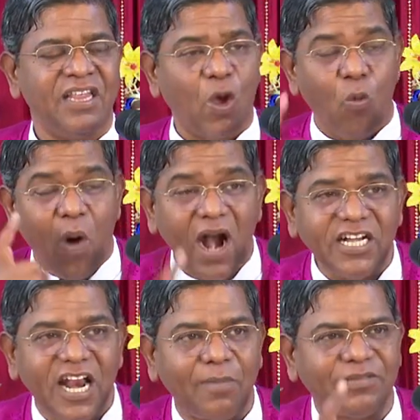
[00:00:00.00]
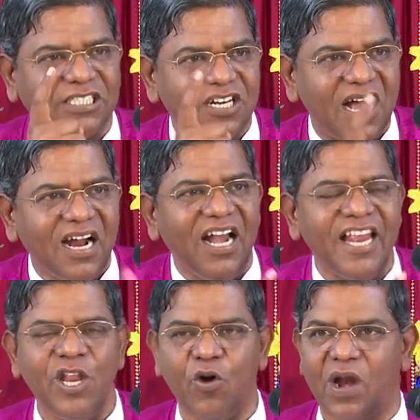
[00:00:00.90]
the water of struggle
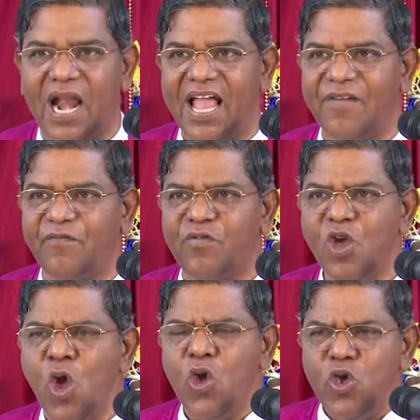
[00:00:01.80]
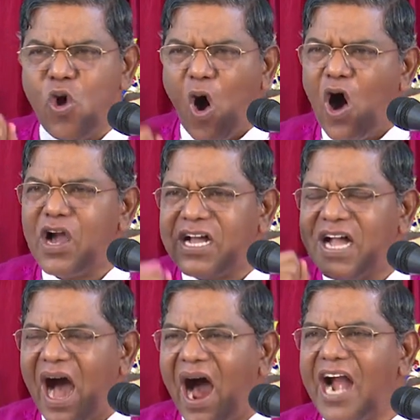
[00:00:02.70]
in your life, your
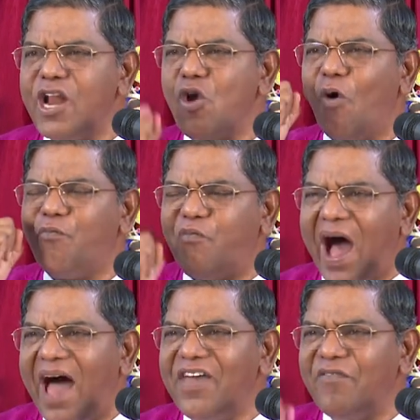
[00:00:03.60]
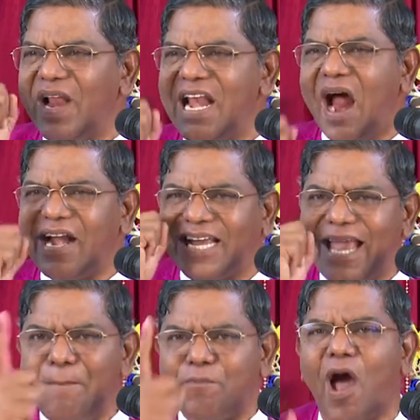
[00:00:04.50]
God, your Father will not
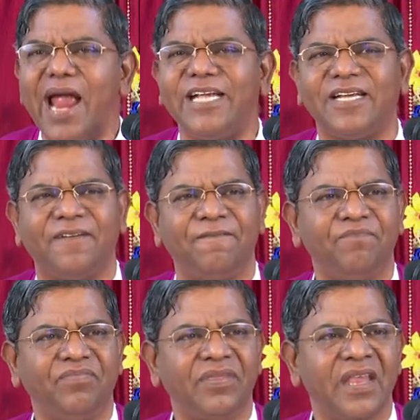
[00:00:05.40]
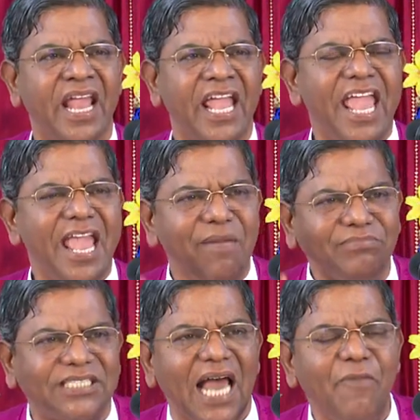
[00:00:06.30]
keep quiet. He
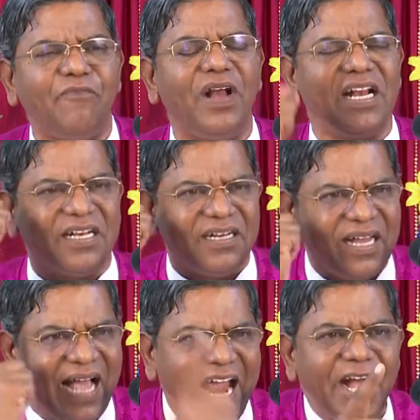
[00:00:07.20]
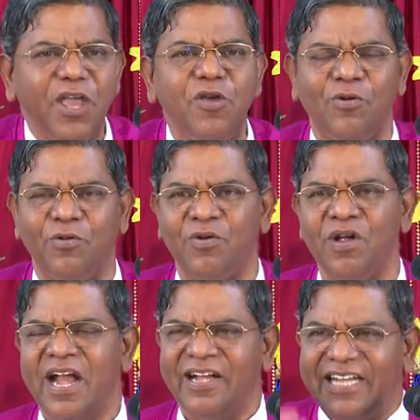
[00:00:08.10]
himself will guide you,
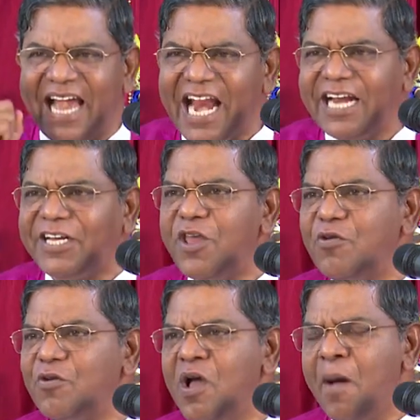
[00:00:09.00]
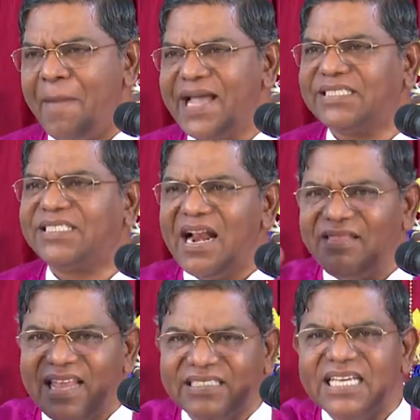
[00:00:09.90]
direct you. My
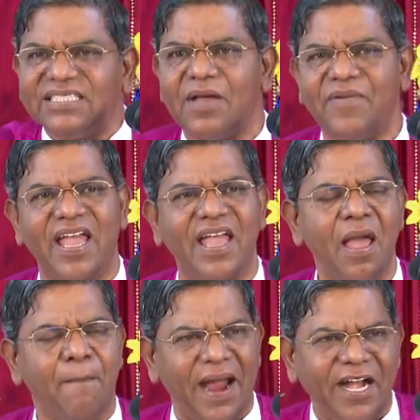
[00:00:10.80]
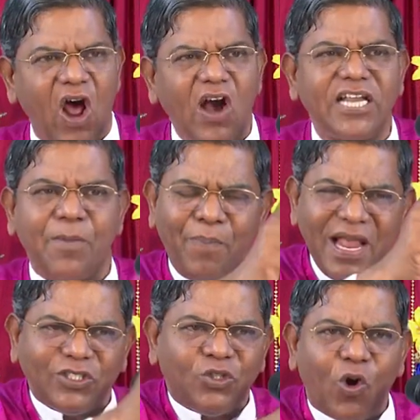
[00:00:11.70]
son, this is the way. My daughter,
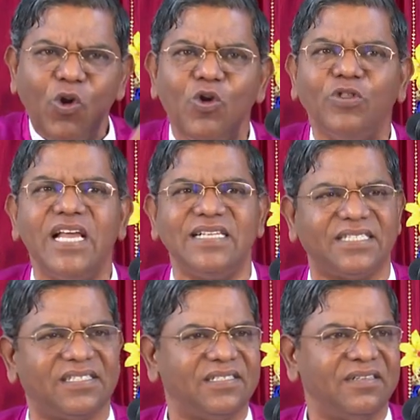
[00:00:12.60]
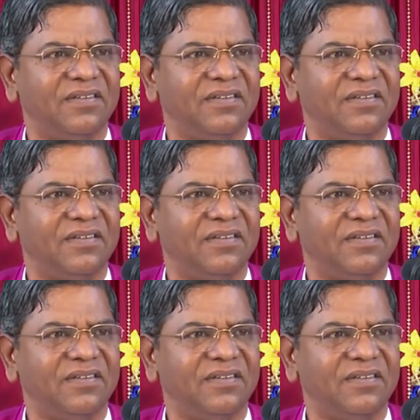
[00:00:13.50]
please don't do this.